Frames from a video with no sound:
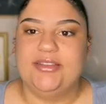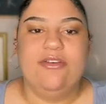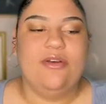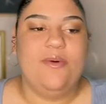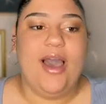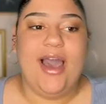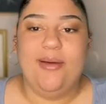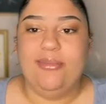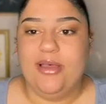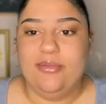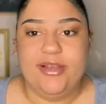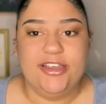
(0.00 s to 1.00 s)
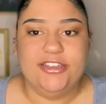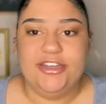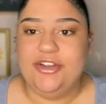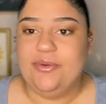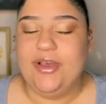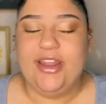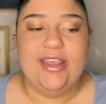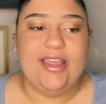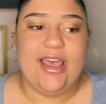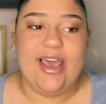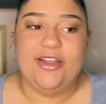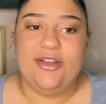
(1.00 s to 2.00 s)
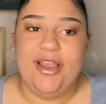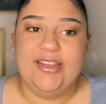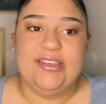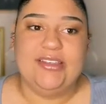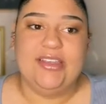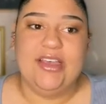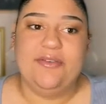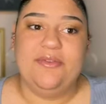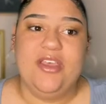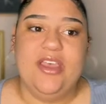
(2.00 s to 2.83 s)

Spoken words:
You don't want high blood pressure. You don't want any of that kind of crazy stuff.